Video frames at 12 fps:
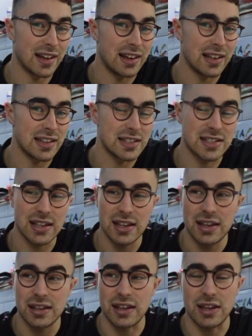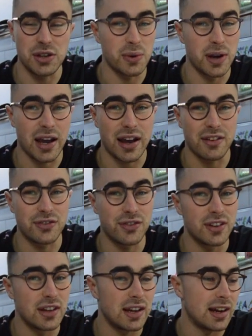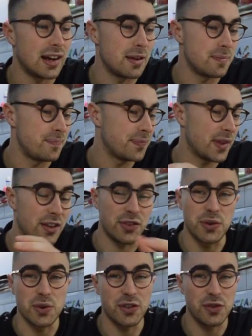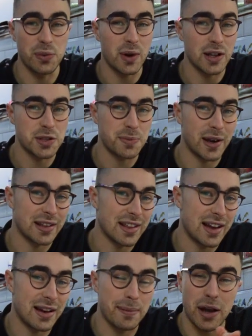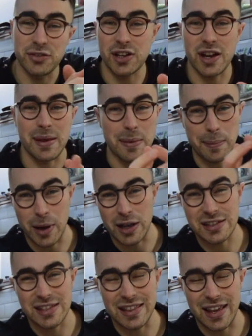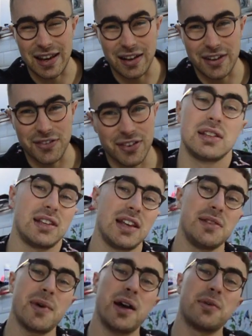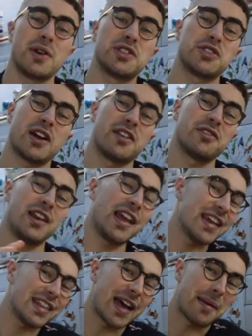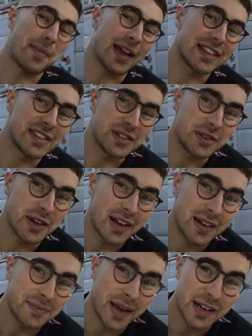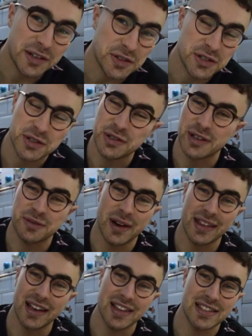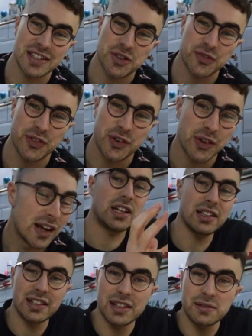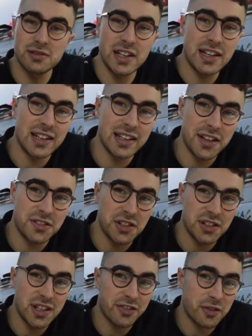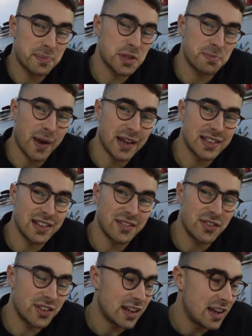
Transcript: at least, than you would have if you weren't spending that amount of time immersed in their lives. Then you might want to try and relate that back to medical school and why that's useful. I think reading gives you different perspectives,